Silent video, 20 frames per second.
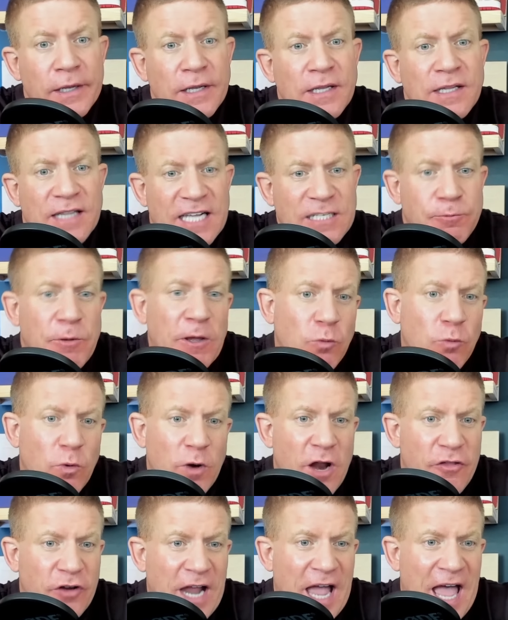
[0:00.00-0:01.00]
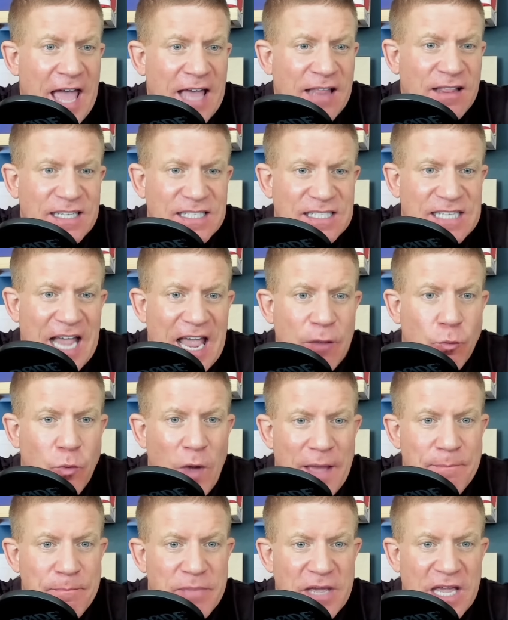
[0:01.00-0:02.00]
Let's pick one other guy. Let's say
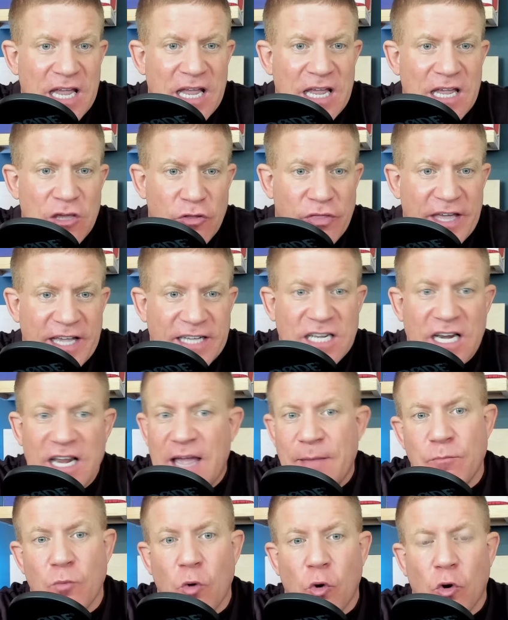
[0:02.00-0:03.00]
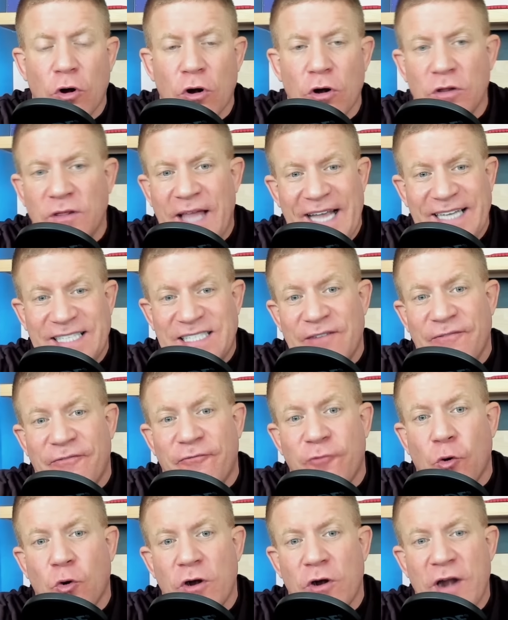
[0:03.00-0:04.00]
Wemby. You think he's going to get more or less than
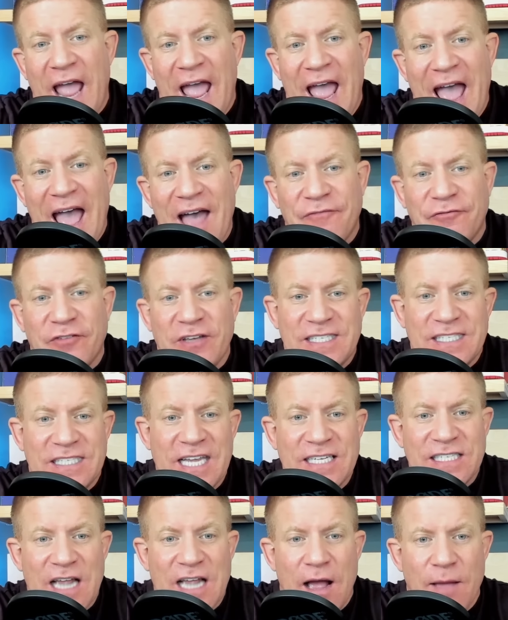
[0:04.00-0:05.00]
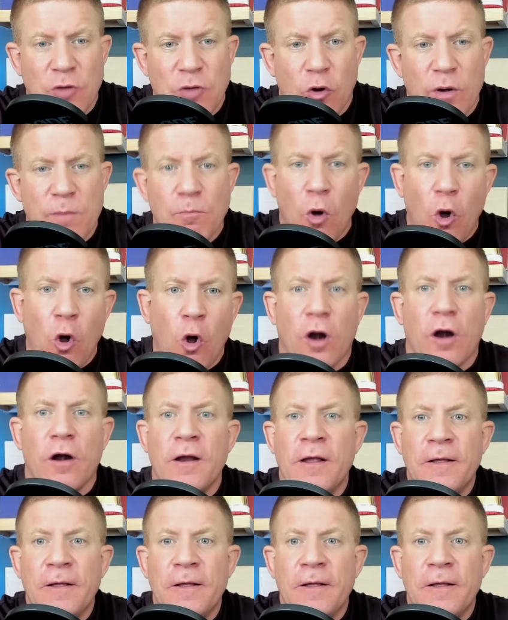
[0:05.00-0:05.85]
4.5 assists? I'm going more.